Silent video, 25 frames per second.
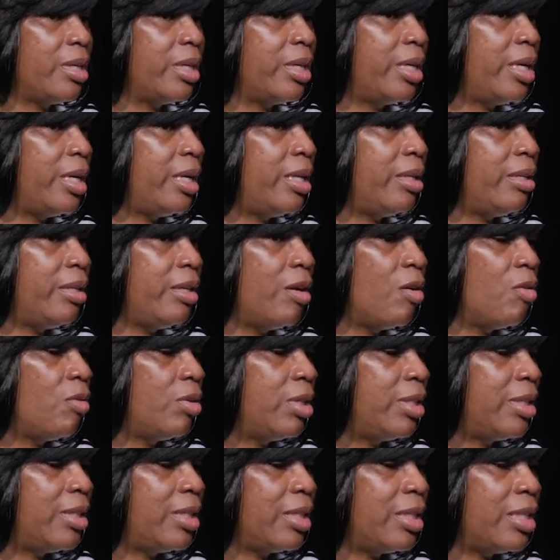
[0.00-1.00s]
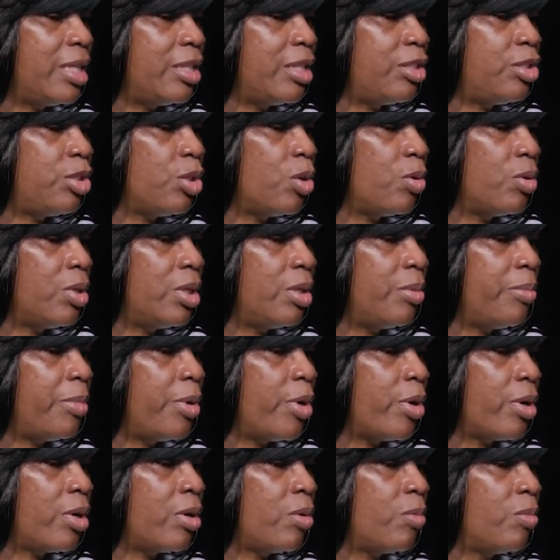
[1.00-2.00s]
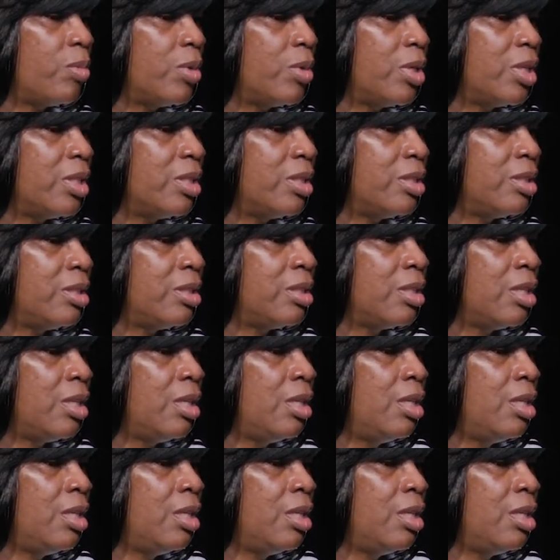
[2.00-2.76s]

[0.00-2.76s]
and the only thing they showed in America was